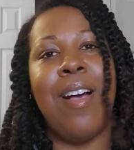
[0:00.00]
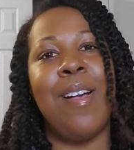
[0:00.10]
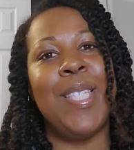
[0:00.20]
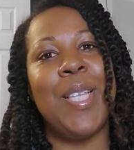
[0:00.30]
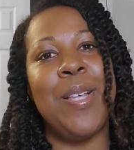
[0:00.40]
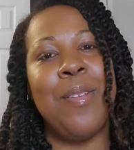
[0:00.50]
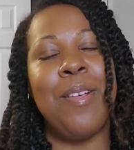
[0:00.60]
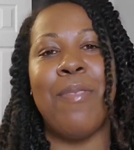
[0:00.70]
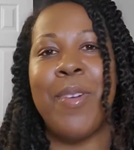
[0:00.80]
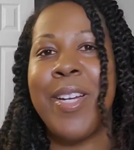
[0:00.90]
Also,
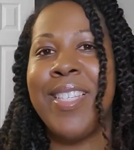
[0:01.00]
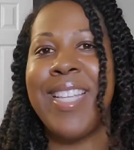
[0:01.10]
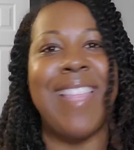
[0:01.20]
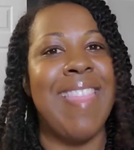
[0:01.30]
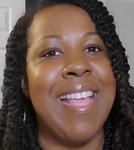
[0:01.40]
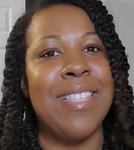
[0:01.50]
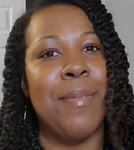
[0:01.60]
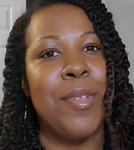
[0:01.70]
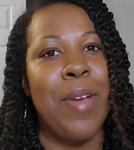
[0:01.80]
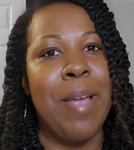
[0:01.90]
of course, hit that
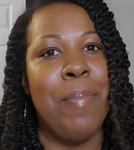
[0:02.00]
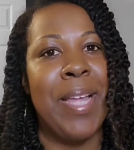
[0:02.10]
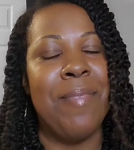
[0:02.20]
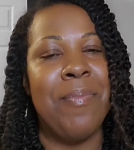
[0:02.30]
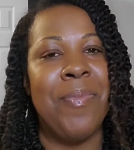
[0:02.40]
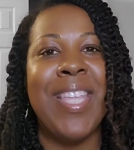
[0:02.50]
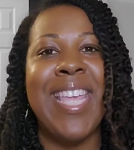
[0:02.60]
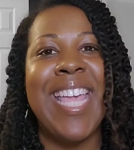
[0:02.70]
subscribe button